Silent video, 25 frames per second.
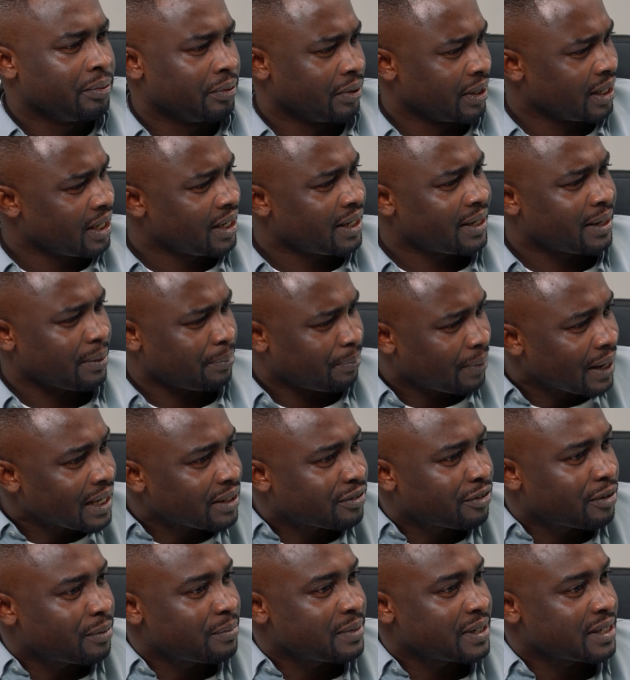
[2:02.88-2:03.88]
Really? The
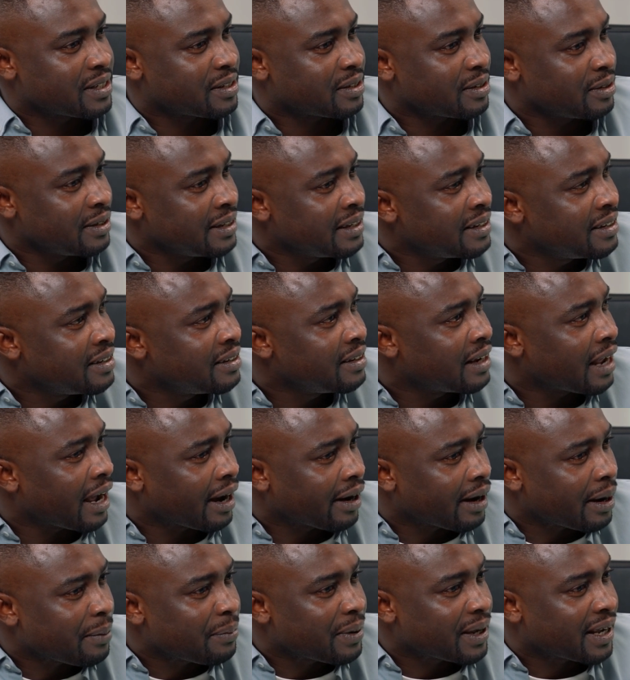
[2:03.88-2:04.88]
platform is in
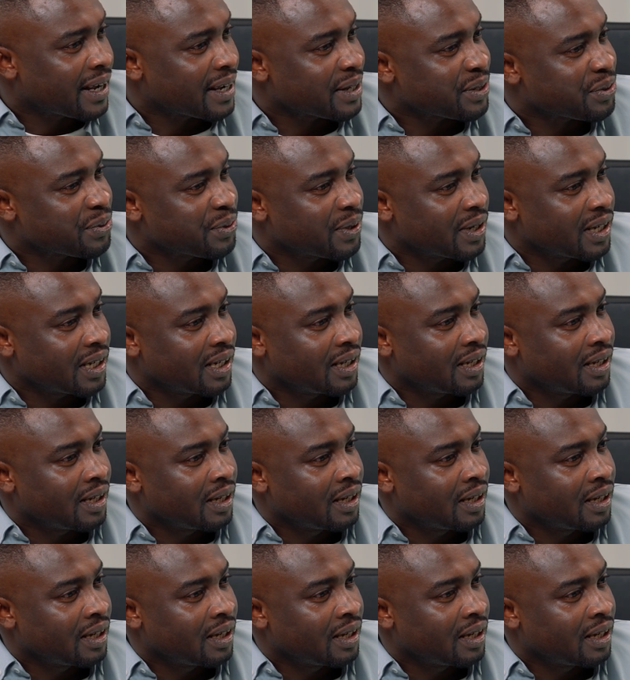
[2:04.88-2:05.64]
Arabic as well?